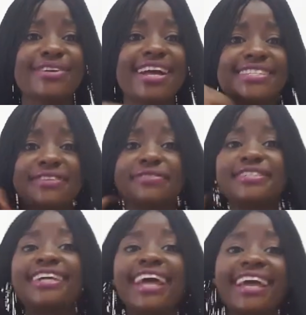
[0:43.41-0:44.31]
You guys have
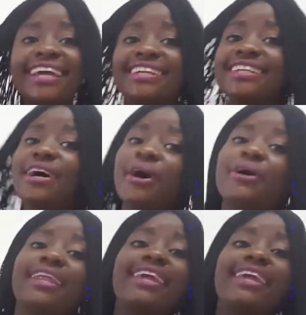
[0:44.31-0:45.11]
shared on